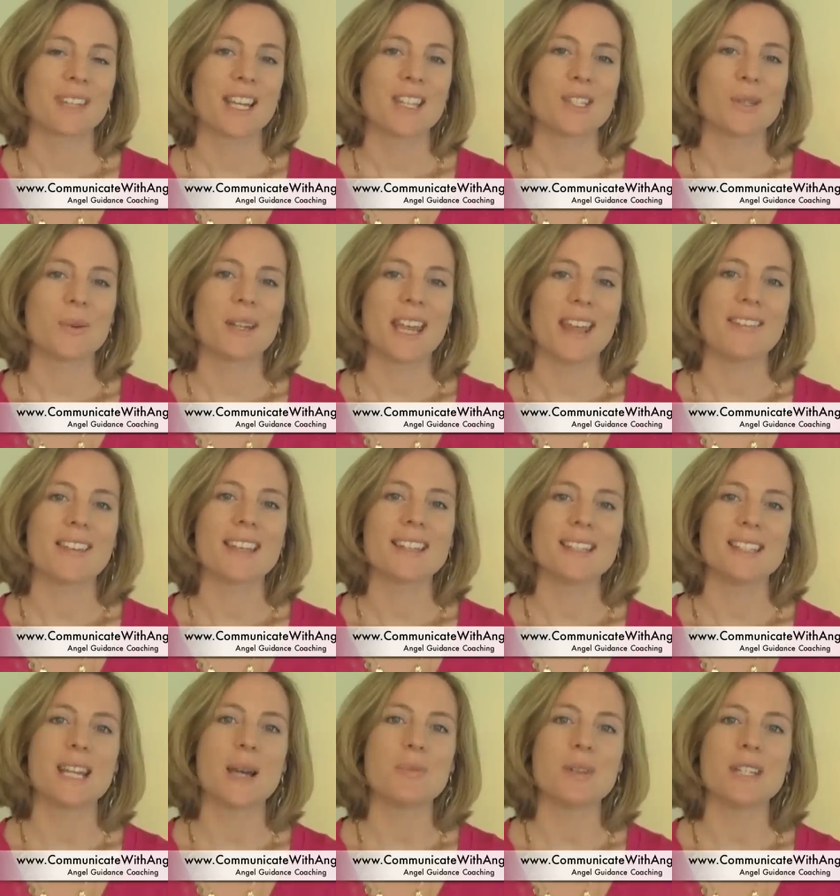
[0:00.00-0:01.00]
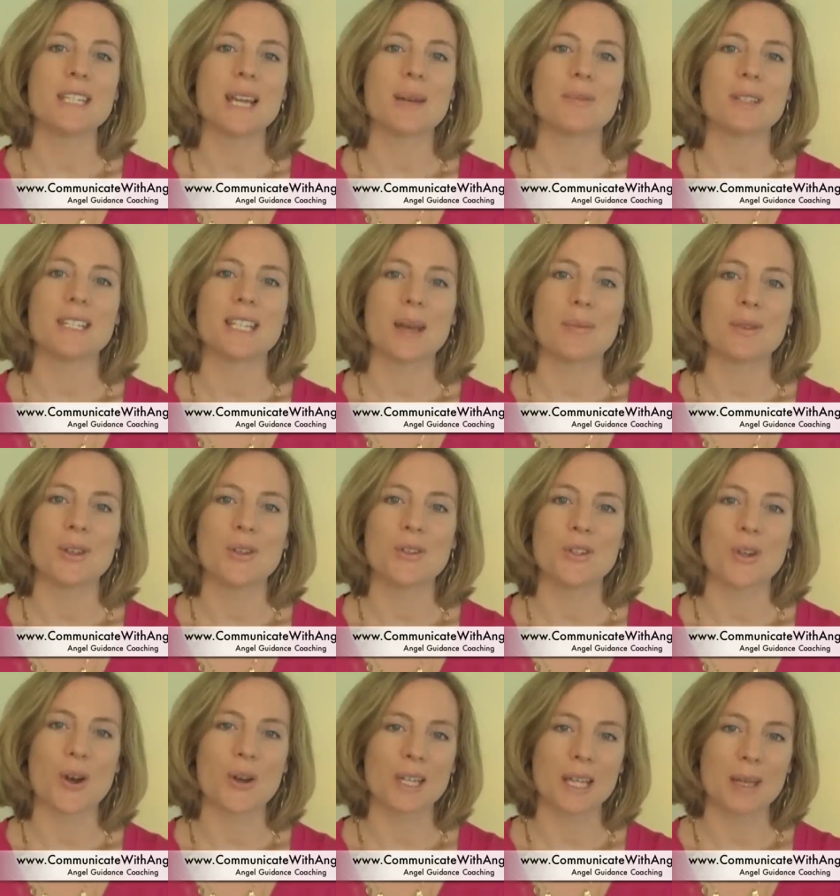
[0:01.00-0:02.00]
So, again, that's
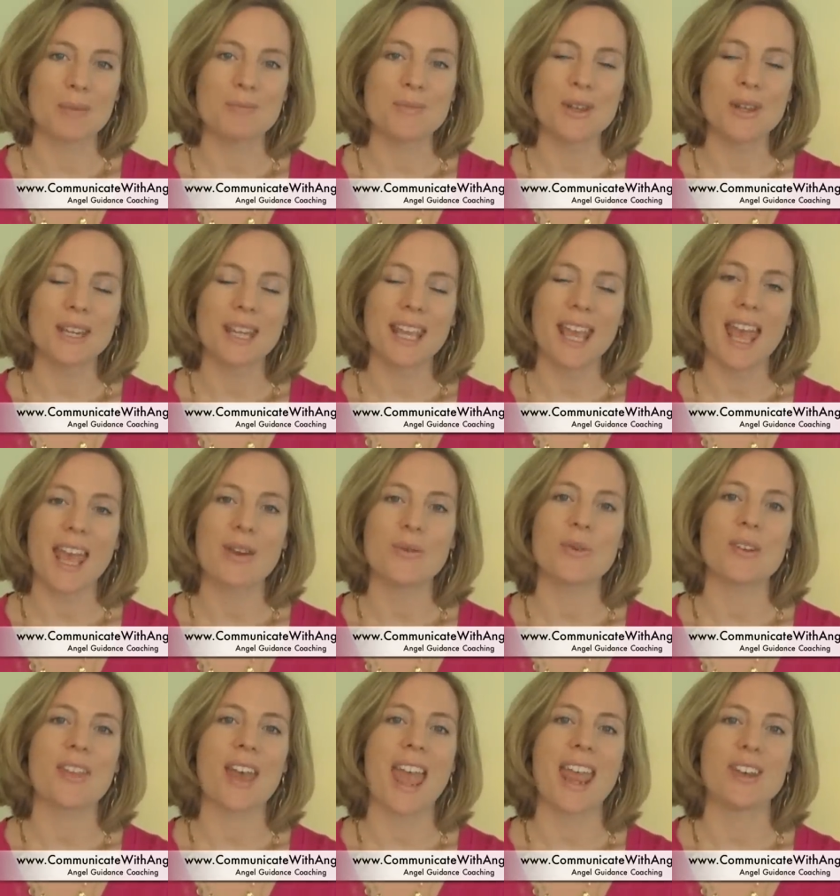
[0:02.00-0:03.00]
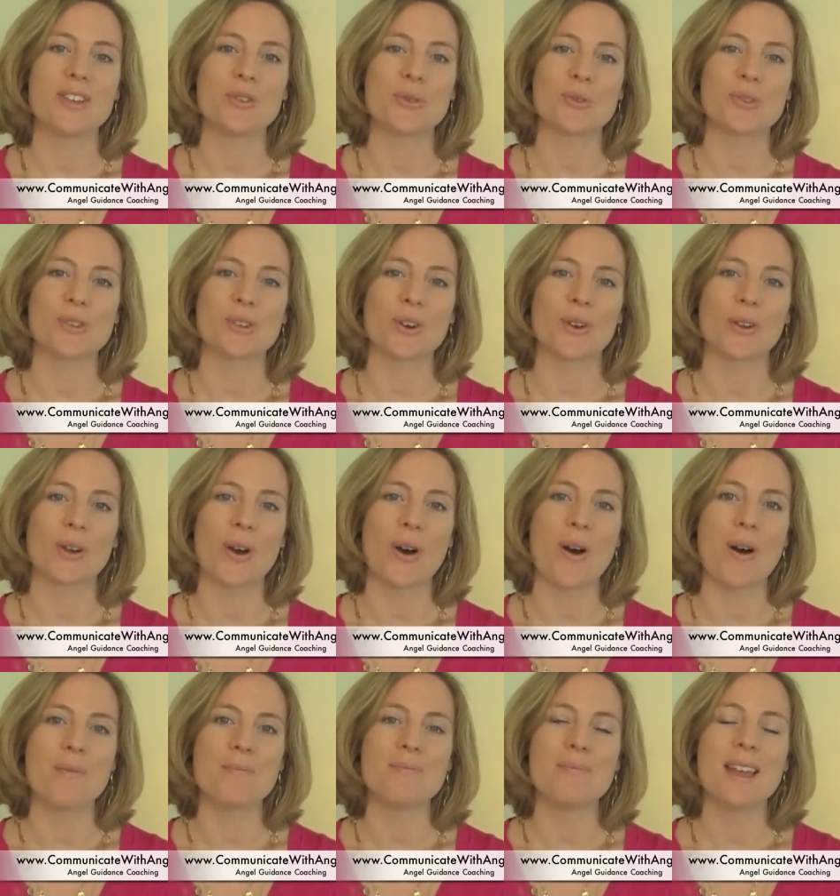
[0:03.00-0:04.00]

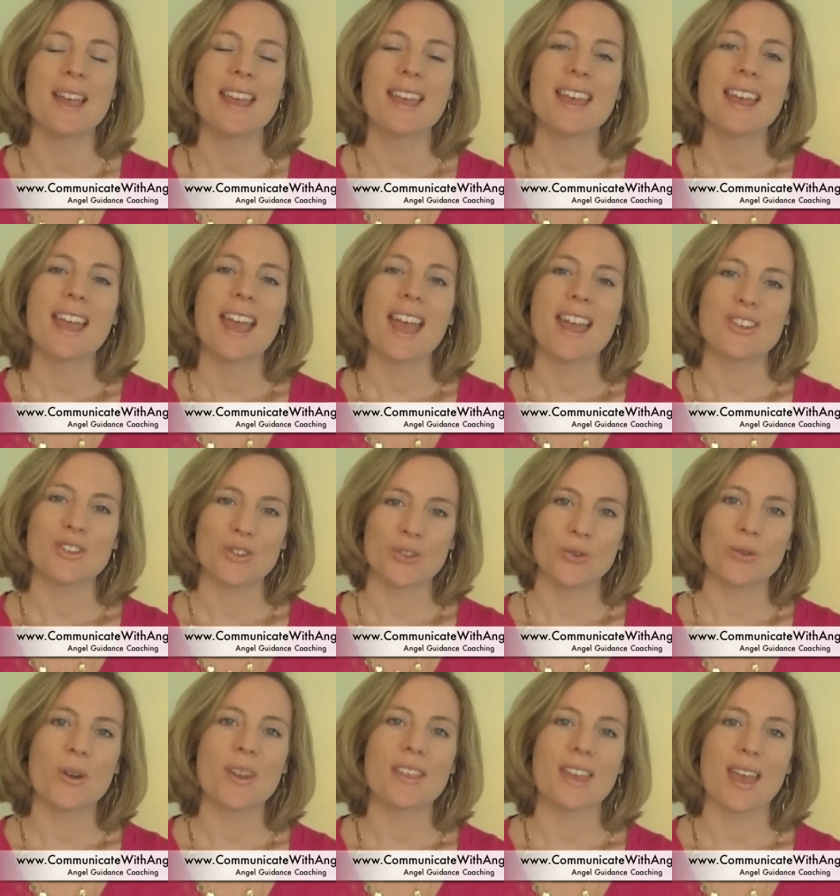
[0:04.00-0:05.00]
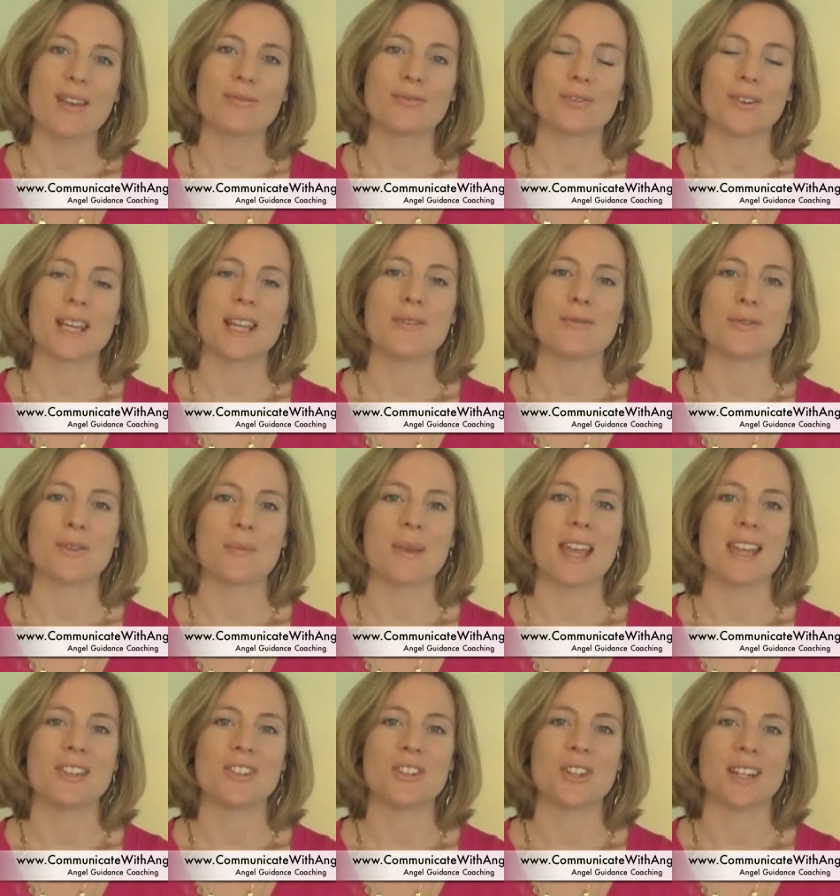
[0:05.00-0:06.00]
www.communicatewithangels.com. Enjoy that free
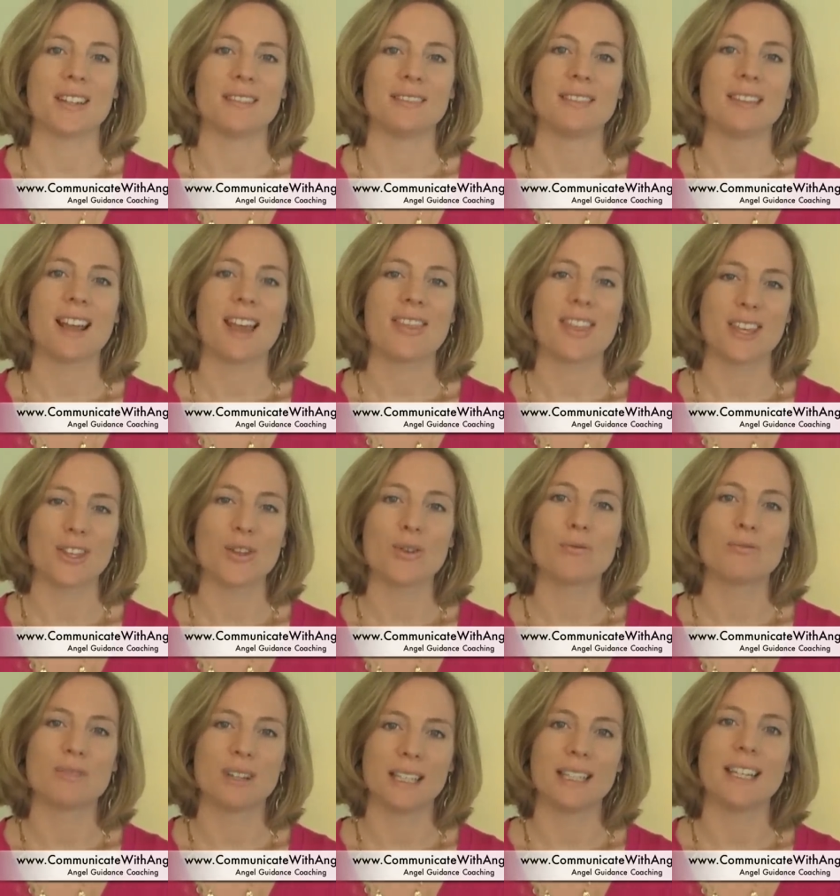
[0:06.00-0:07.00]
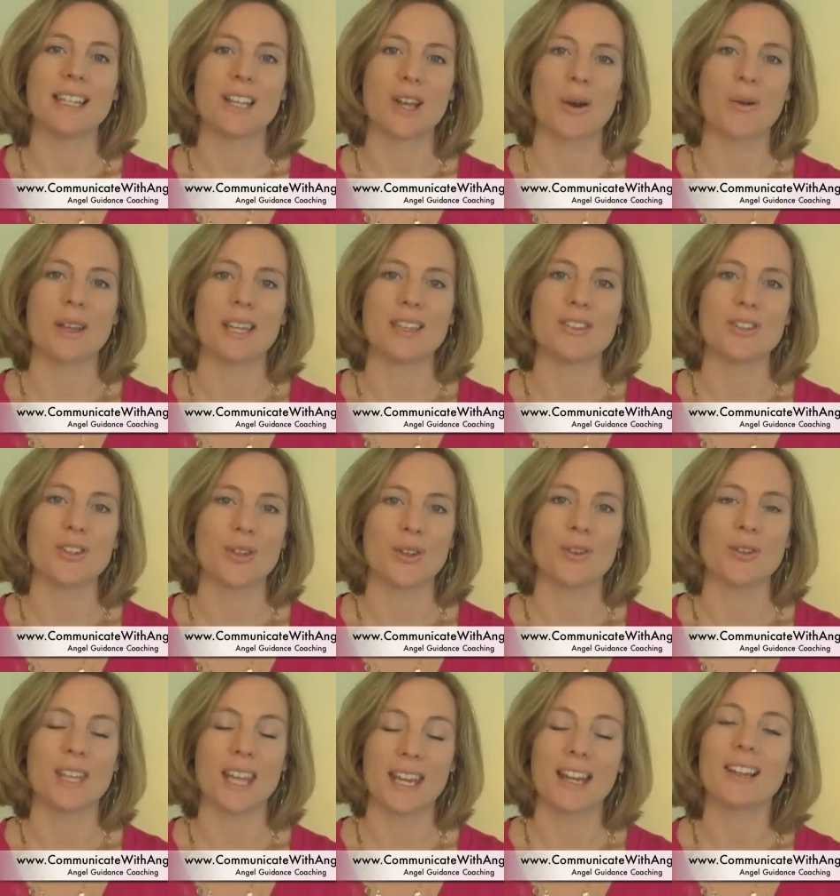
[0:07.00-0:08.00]
information. I think you're really going
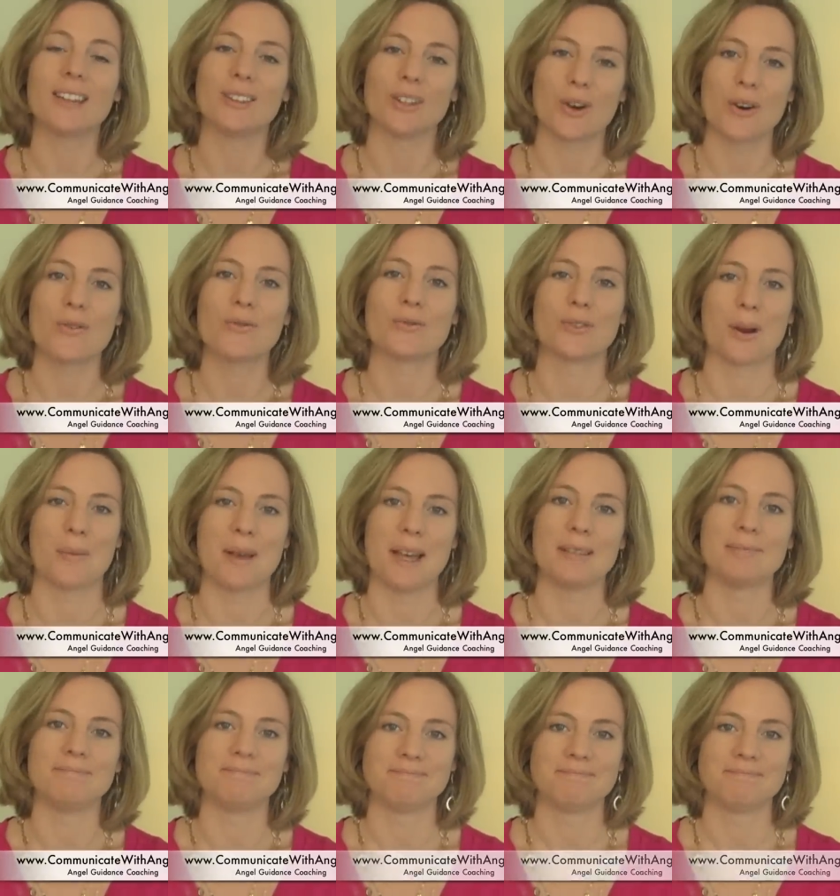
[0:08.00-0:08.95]
to get a lot from it.